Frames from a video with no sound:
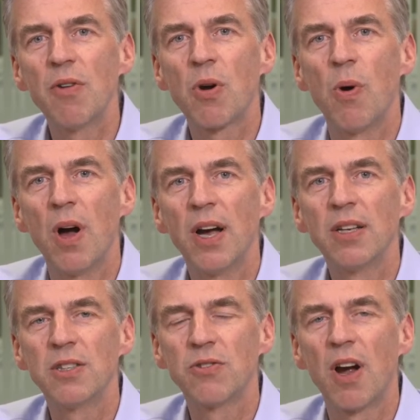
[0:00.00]
require
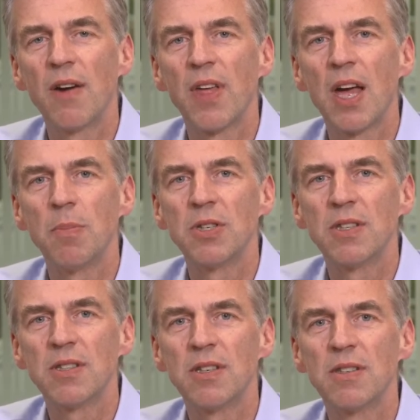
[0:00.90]
to drive their
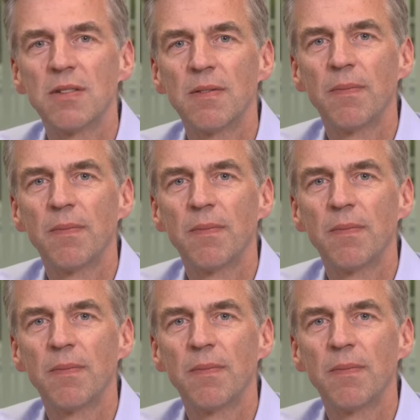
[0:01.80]
businesses.